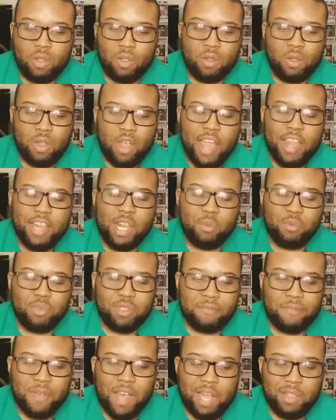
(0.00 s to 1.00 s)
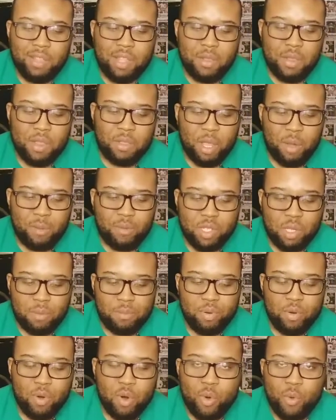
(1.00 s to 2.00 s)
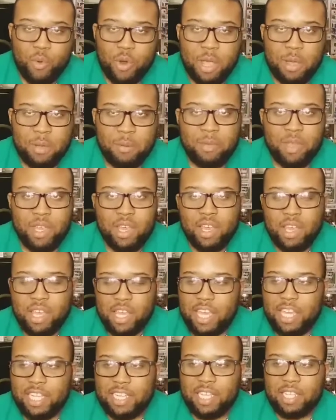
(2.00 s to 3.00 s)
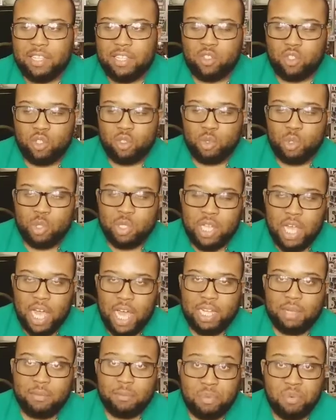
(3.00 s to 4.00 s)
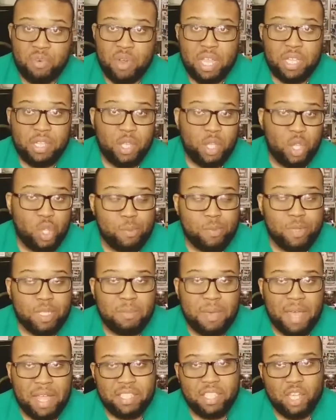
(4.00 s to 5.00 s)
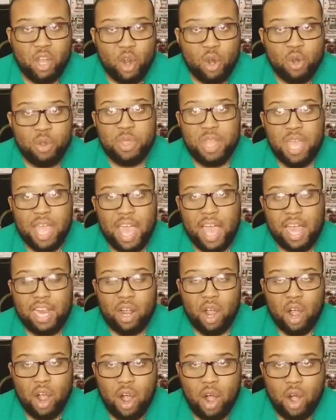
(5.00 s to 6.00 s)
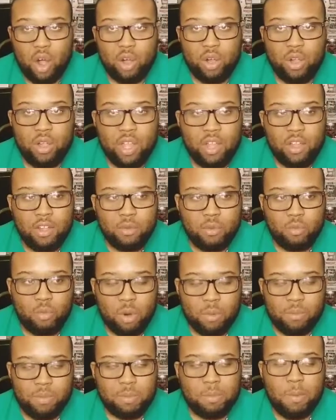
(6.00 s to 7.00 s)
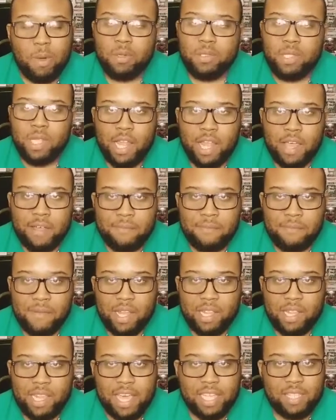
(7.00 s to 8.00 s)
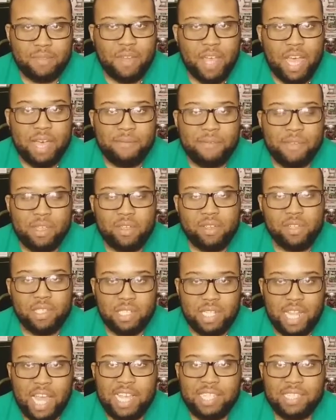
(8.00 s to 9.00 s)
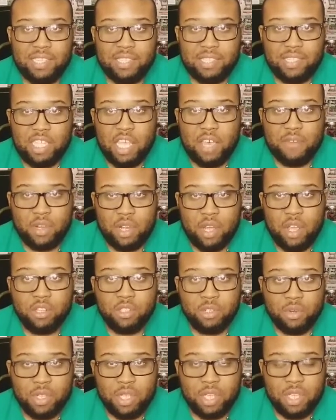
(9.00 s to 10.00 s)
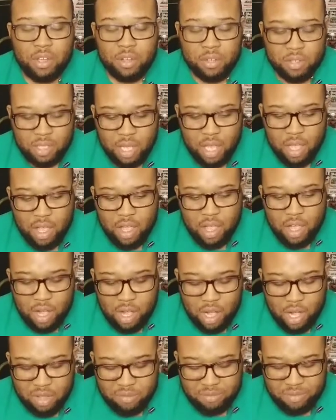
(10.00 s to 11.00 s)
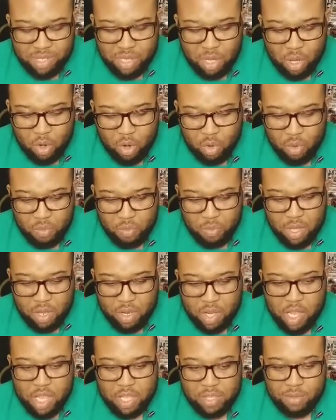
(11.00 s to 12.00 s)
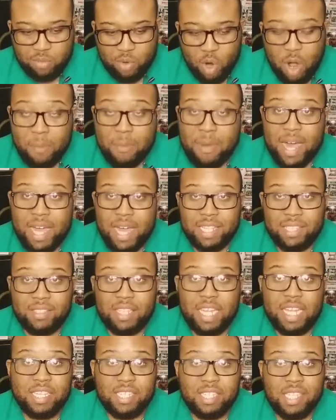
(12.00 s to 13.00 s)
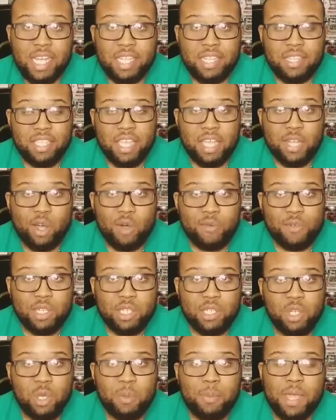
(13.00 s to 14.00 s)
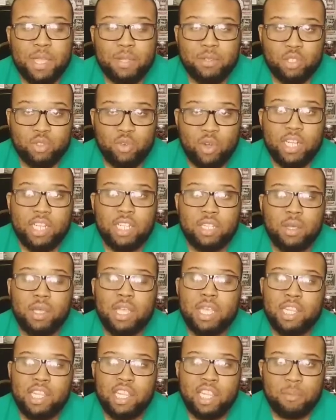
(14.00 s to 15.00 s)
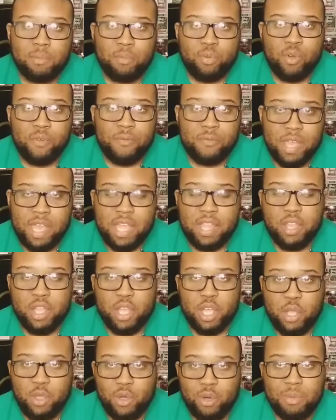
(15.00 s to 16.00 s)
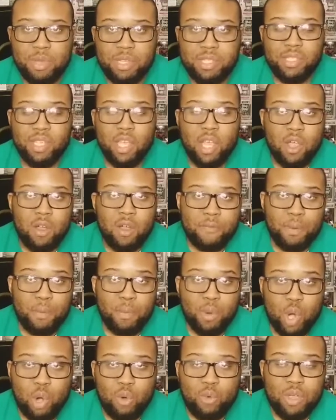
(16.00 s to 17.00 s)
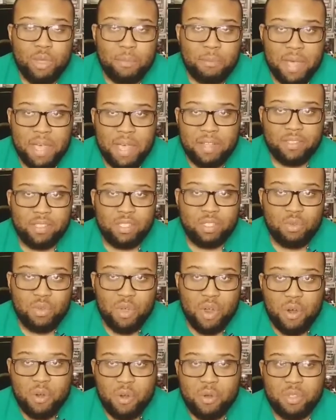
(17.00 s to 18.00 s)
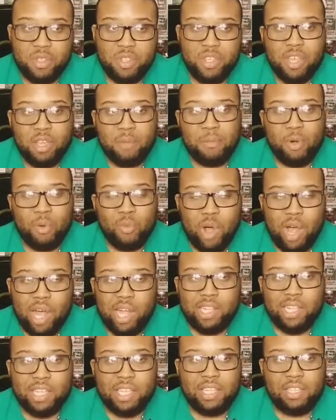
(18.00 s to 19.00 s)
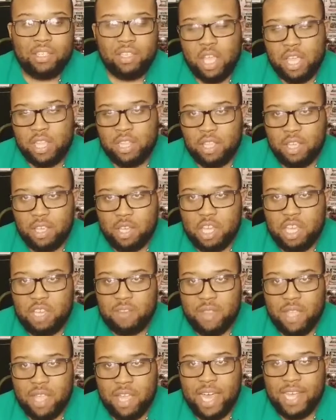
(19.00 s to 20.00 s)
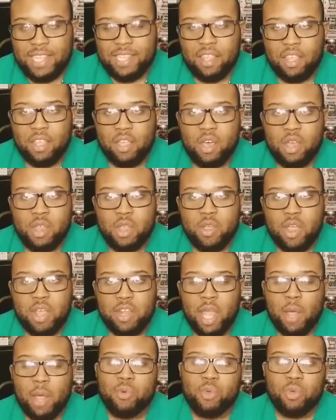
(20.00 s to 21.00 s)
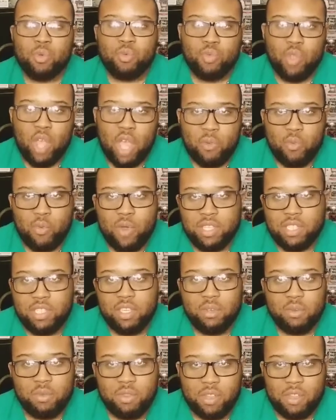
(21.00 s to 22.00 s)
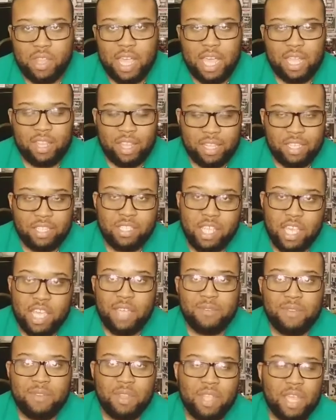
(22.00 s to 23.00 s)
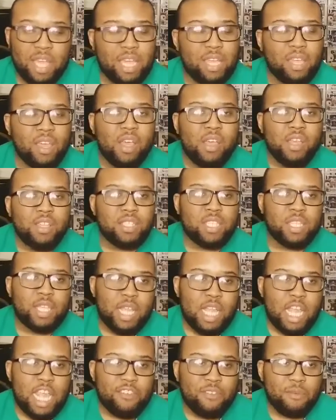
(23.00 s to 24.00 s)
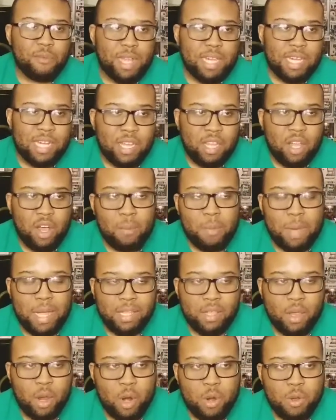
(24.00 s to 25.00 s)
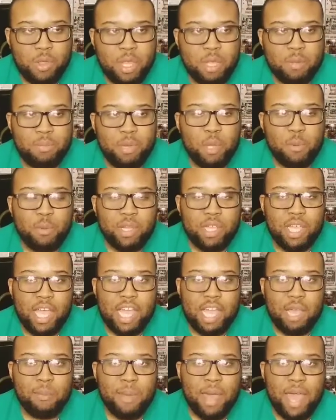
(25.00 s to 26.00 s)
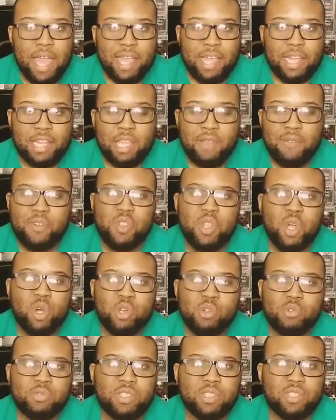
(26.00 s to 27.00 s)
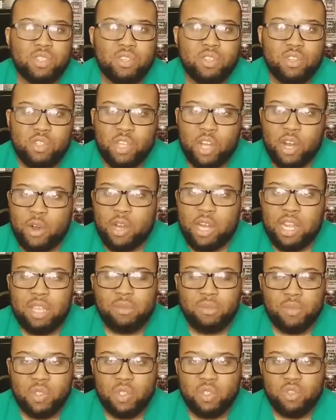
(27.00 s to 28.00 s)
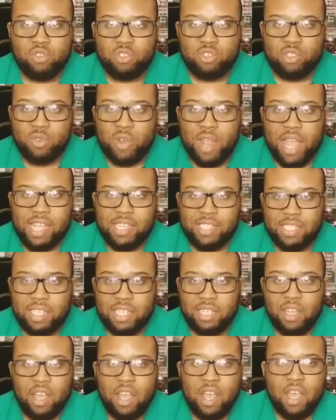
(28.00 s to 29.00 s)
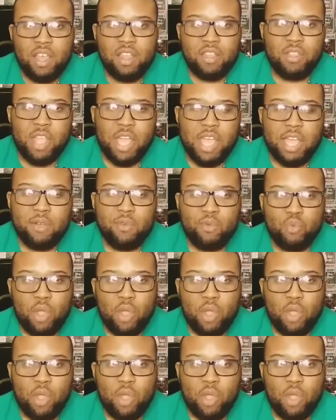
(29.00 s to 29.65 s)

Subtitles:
and it was found out that there was a program in it to not bring the humans back to Earth at all. What was supposed to last 5 years lasted 700 years. And these robots, they decided to take over the ship and try to prevent the humans from going back to Earth. But Wally and Eve, they got together and they rescued the day and they saved the day to get everybody to come back to Earth. And people came back, and even though it was still dirty and it was still trashy, they